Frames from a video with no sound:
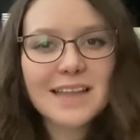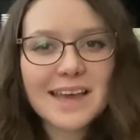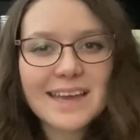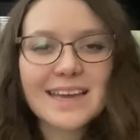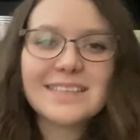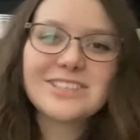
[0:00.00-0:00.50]

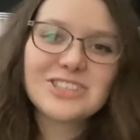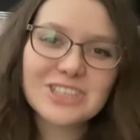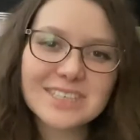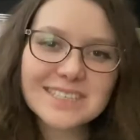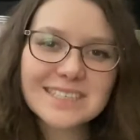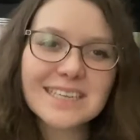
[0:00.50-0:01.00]
It's
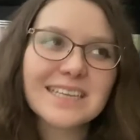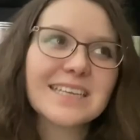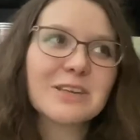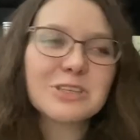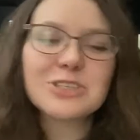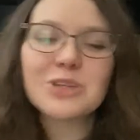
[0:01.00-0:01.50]
just
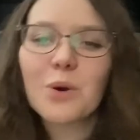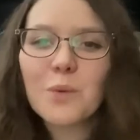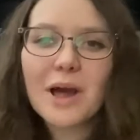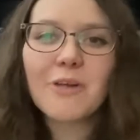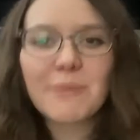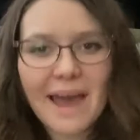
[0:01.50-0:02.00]
so
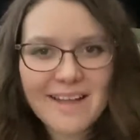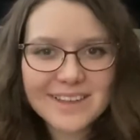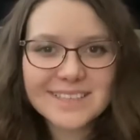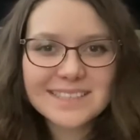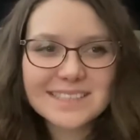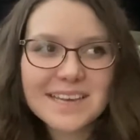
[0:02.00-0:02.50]
well
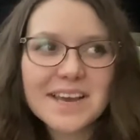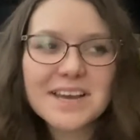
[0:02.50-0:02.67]
balanced